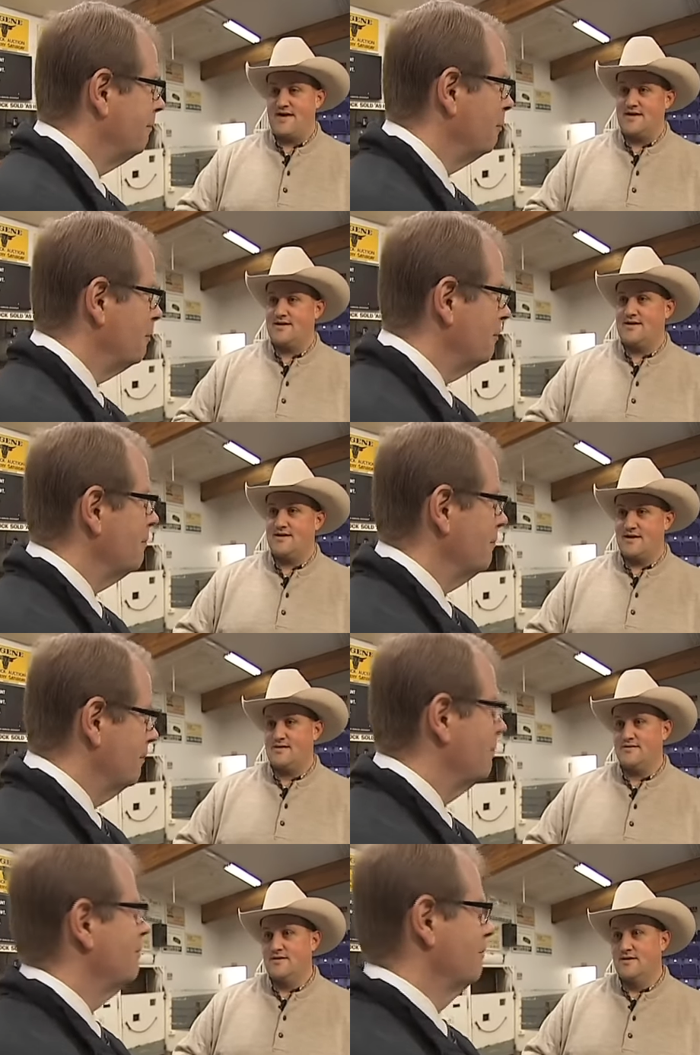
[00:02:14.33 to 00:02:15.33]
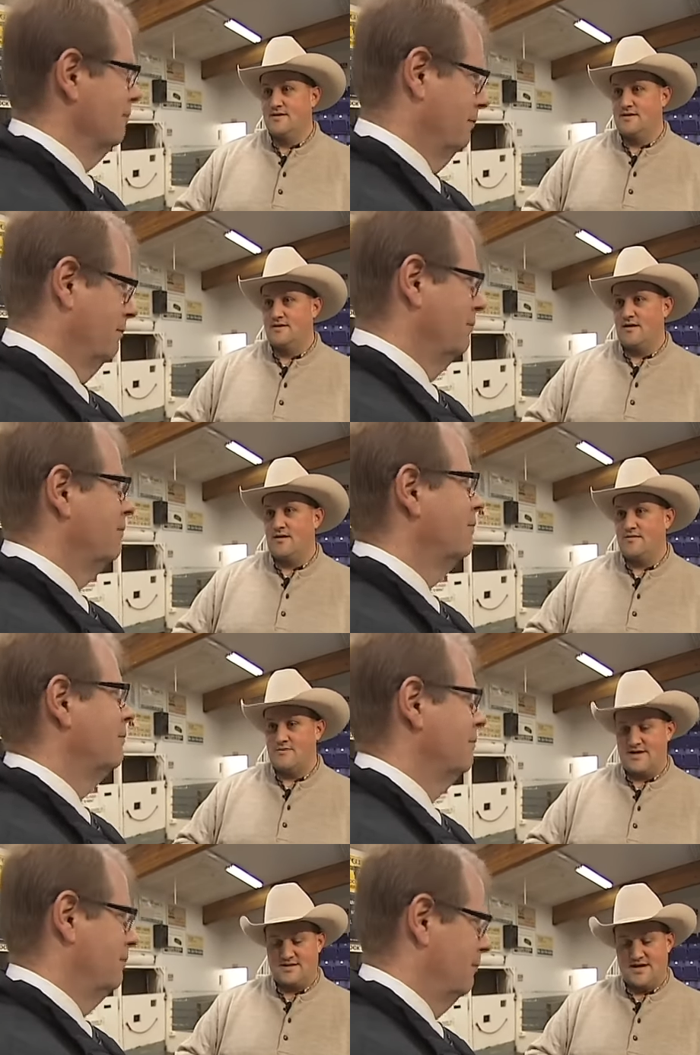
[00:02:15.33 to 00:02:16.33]
Speaker 1: beat in there, mm -hmm. all the
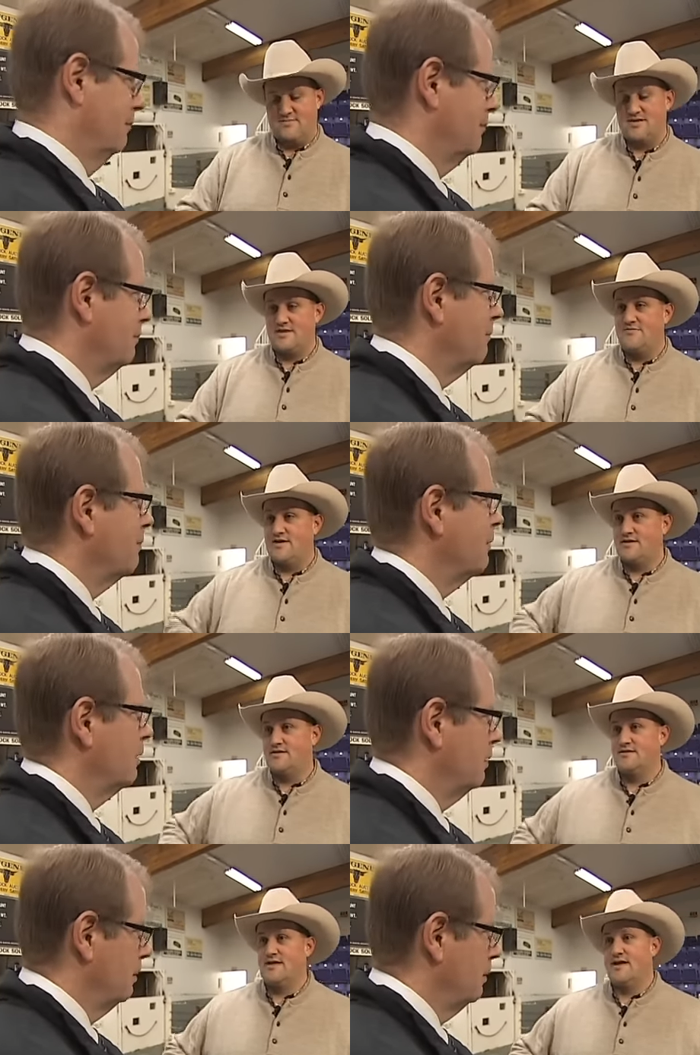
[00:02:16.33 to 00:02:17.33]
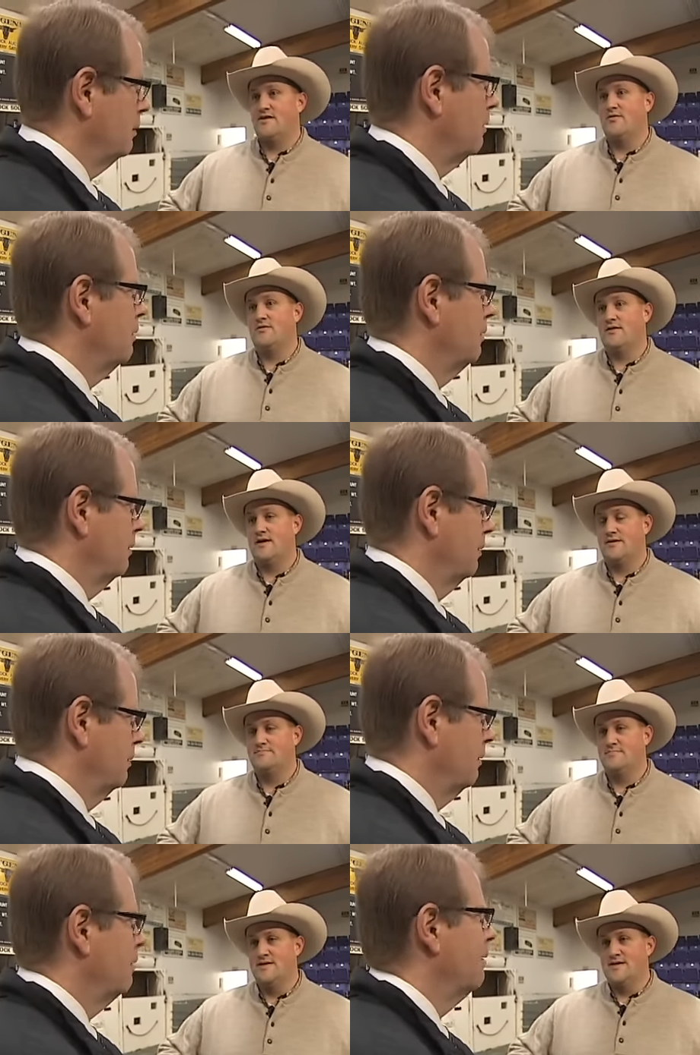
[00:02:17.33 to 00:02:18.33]
right segments of it. Then you'll uh,
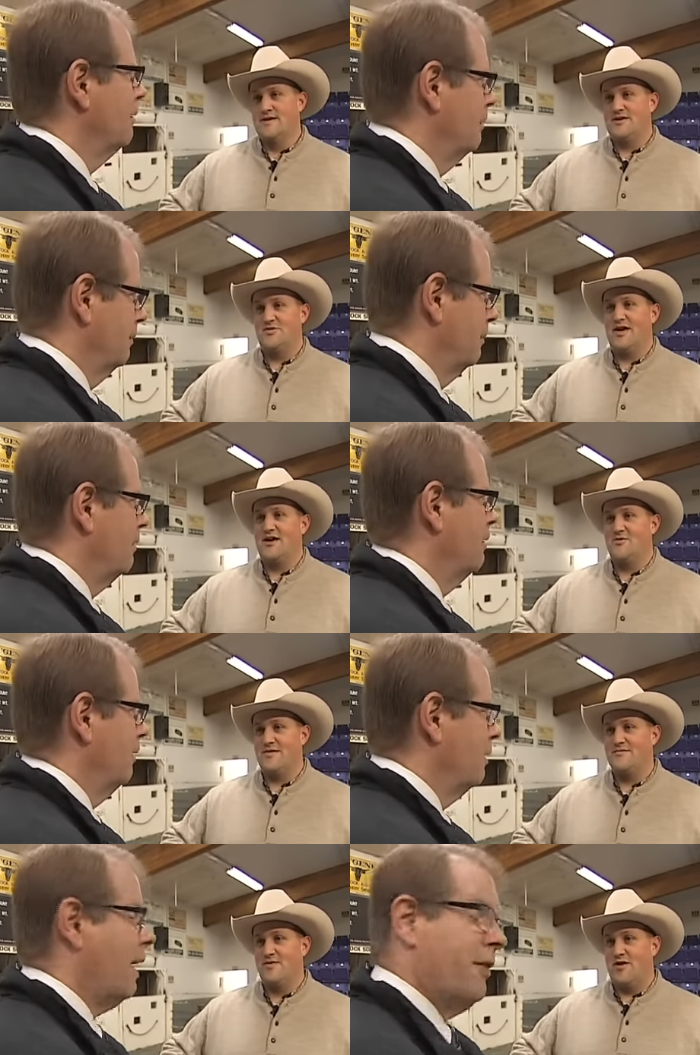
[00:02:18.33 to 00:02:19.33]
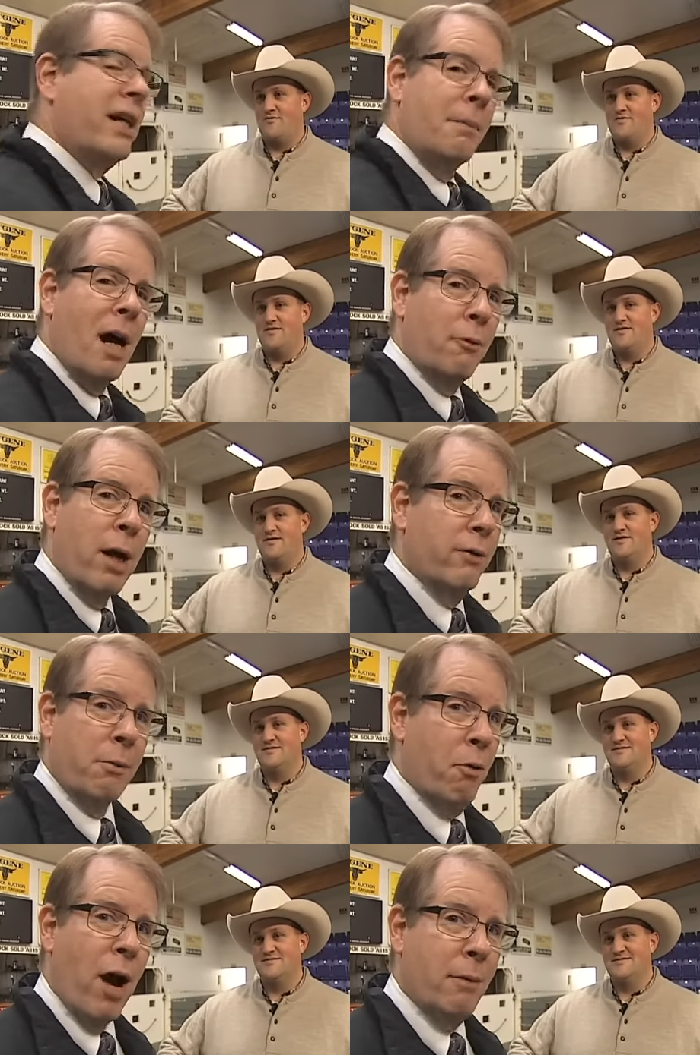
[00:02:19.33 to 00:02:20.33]
you get your rhythm. I on. think I'm not ready
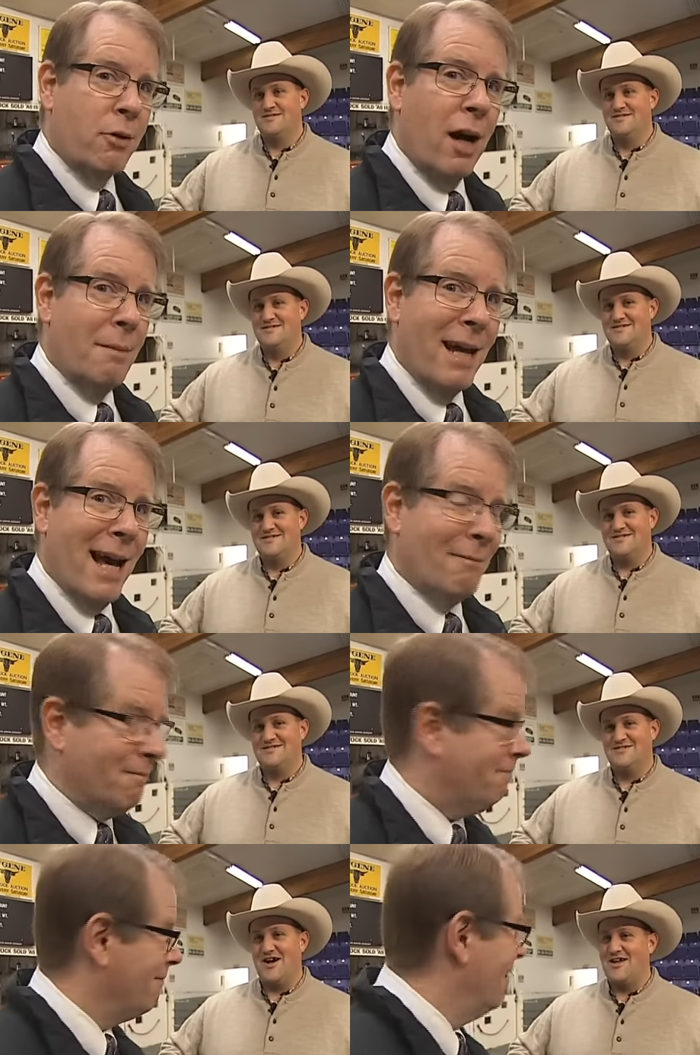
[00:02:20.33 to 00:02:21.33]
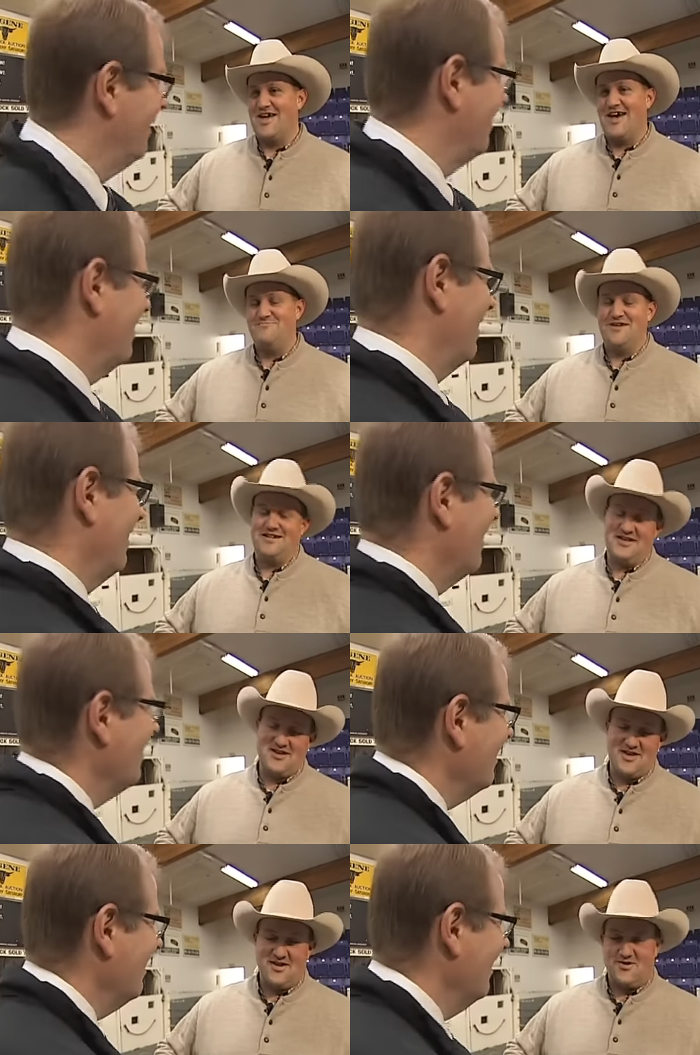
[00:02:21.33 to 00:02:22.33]
Speaker 2: for prime time yet.
Speaker 1: Not yet, but
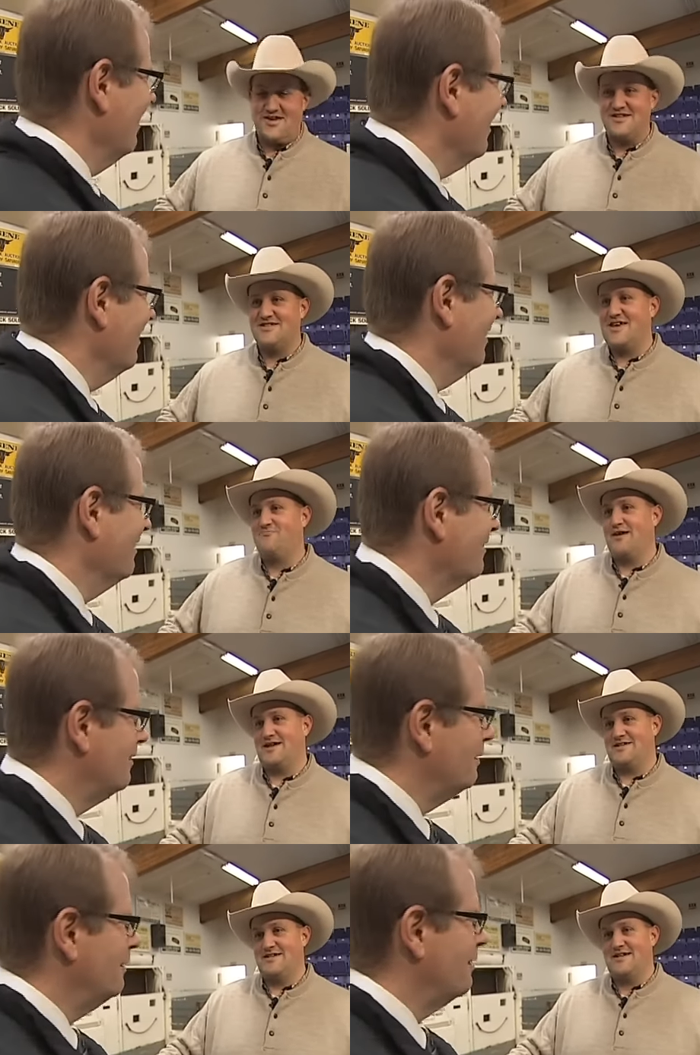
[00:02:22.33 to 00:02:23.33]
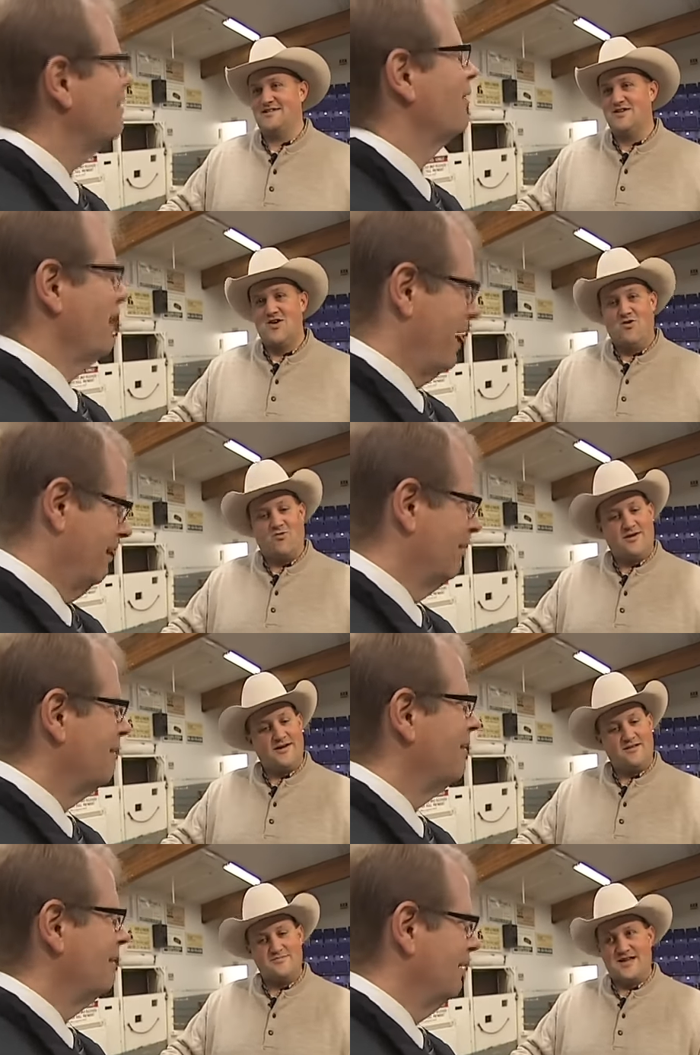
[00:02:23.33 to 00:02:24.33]
you, you know you just keep practicing. It's okay.
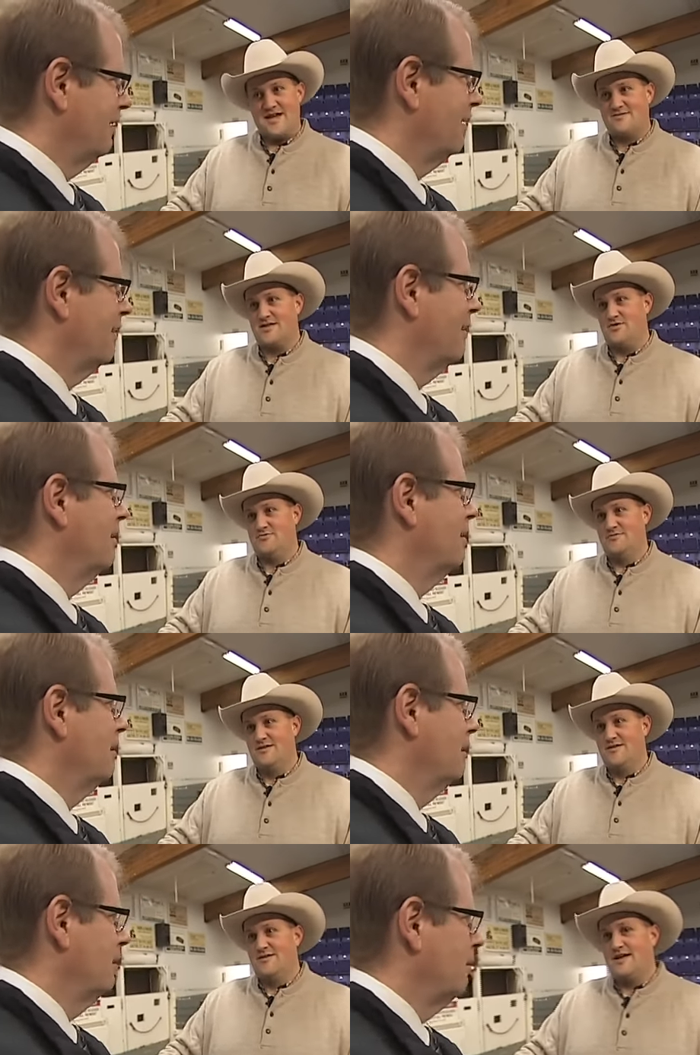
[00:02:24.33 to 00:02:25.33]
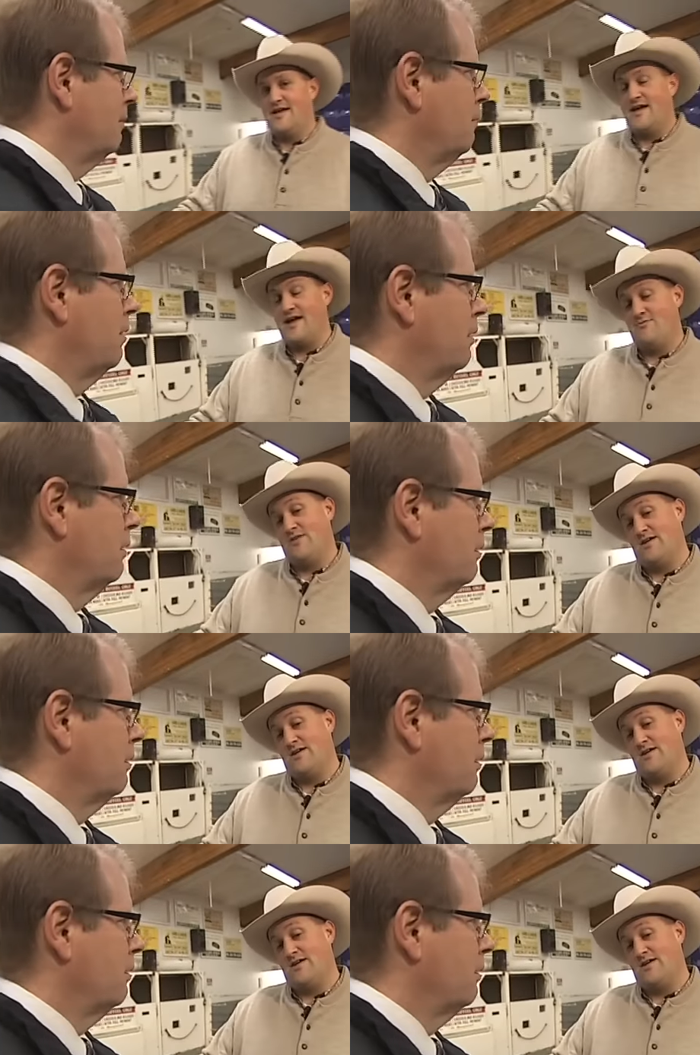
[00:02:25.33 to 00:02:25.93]
one dollar bid an ounce too, and and when